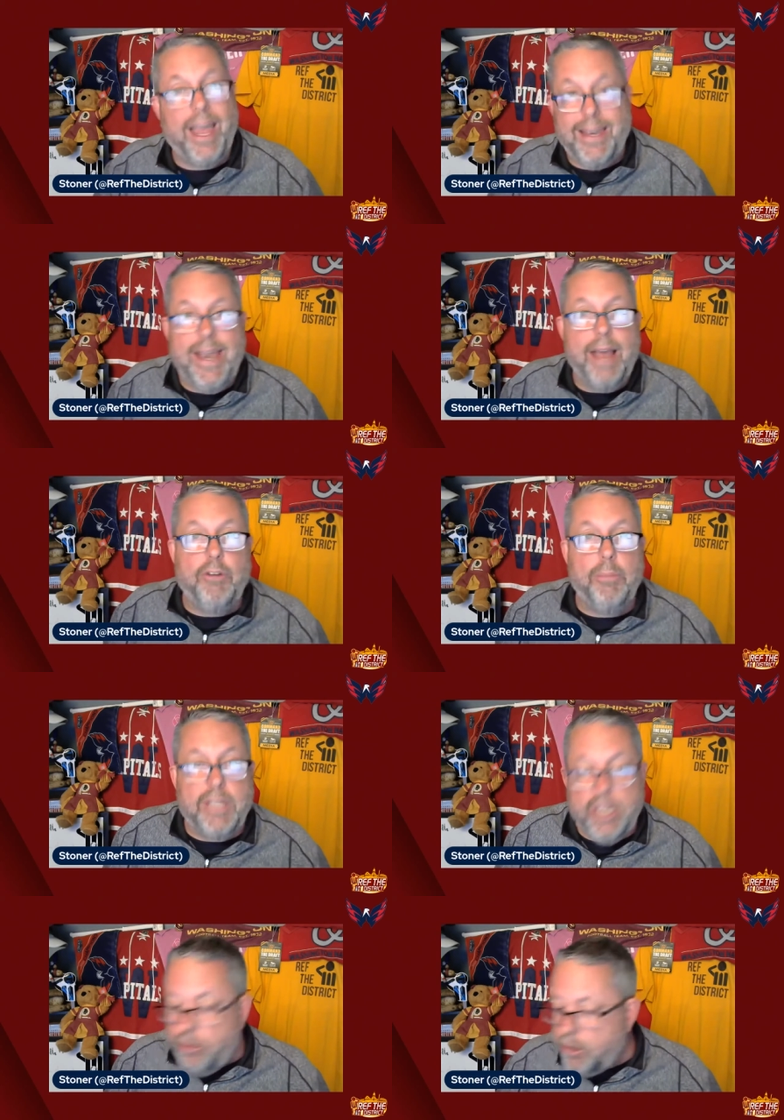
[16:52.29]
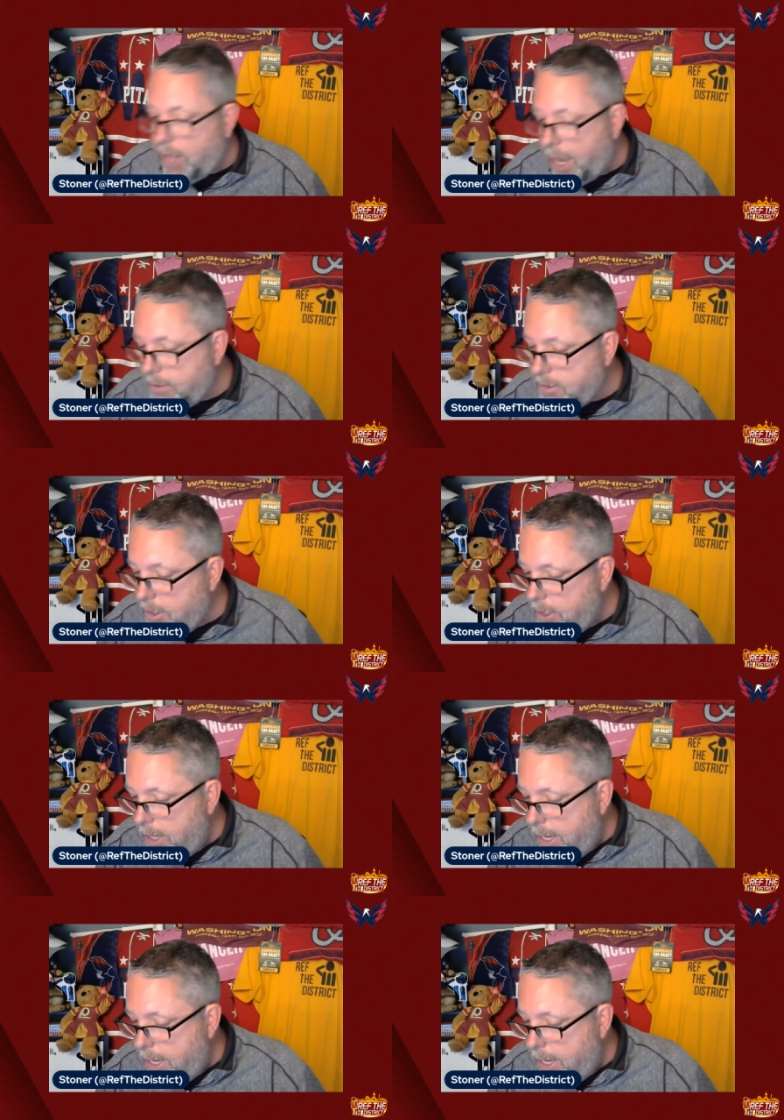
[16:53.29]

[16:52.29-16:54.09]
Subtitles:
that never materialized.